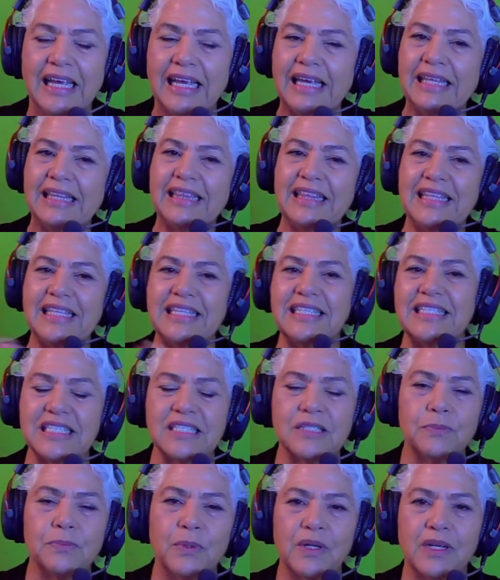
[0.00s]
And this
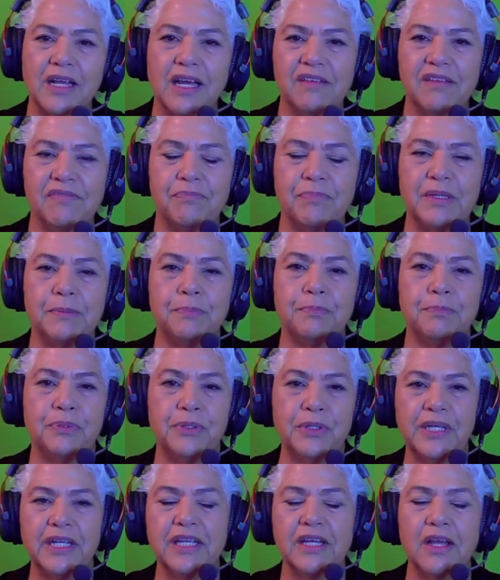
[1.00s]
is what I've been
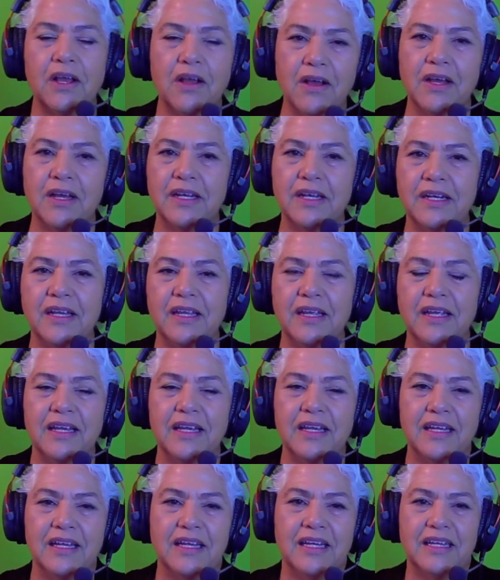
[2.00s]
putting on
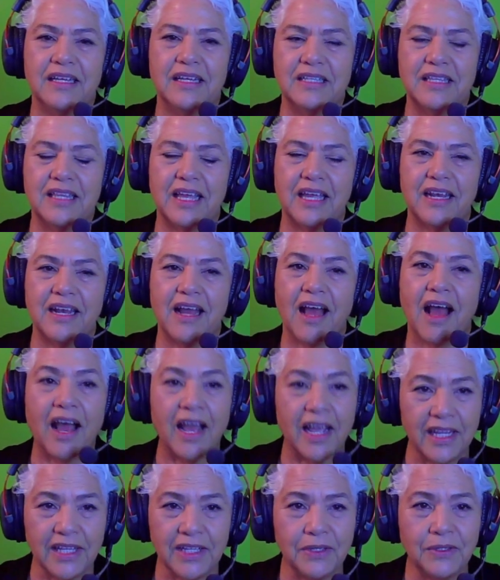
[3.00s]
that I
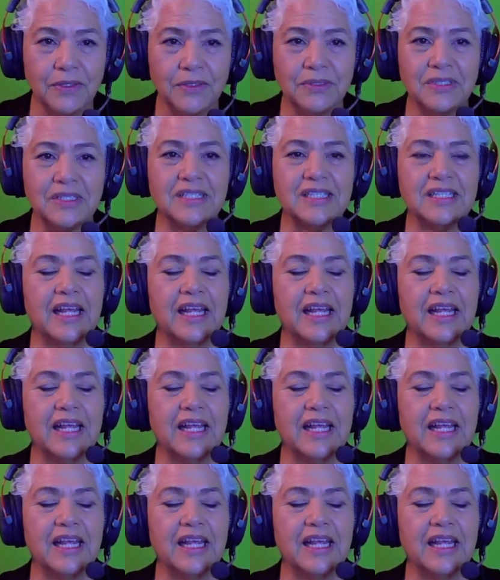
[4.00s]
use